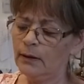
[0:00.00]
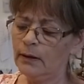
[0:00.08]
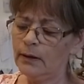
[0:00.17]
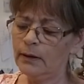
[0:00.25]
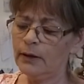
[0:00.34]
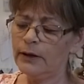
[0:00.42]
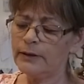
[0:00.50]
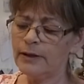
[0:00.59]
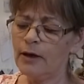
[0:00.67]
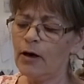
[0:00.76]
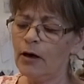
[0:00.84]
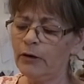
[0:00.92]
That's
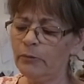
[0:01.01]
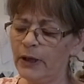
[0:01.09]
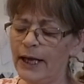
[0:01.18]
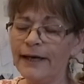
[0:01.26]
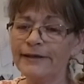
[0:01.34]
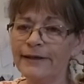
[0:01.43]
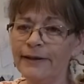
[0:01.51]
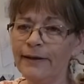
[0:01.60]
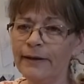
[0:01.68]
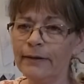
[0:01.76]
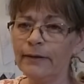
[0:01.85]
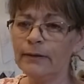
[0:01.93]
a hard
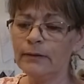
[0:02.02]
plastic.